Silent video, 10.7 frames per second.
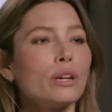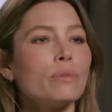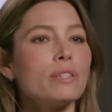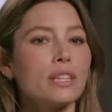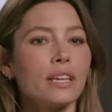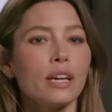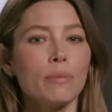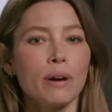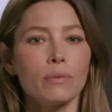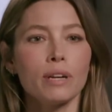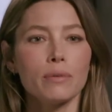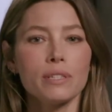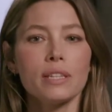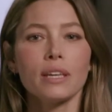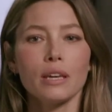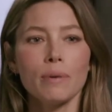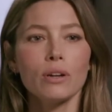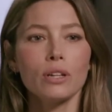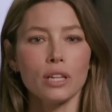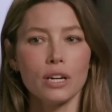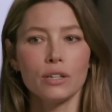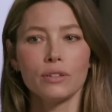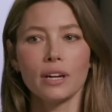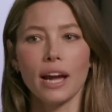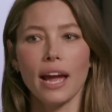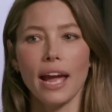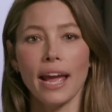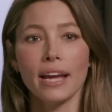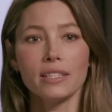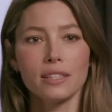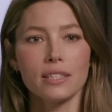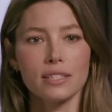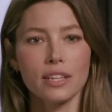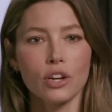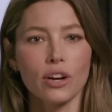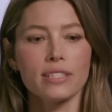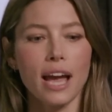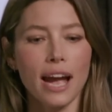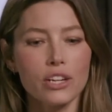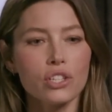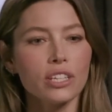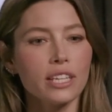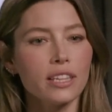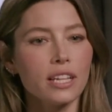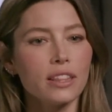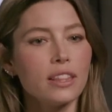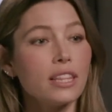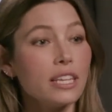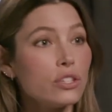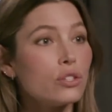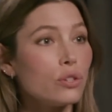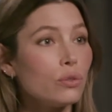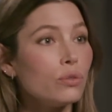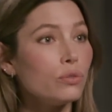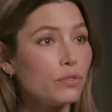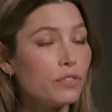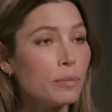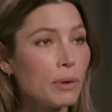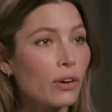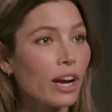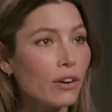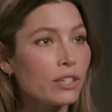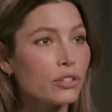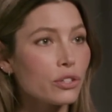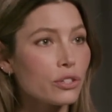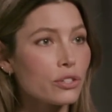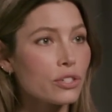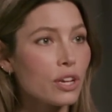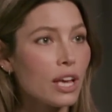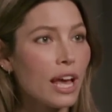what I was thinking about when I was thinking about Glow and The Sinner is actually that these two female characters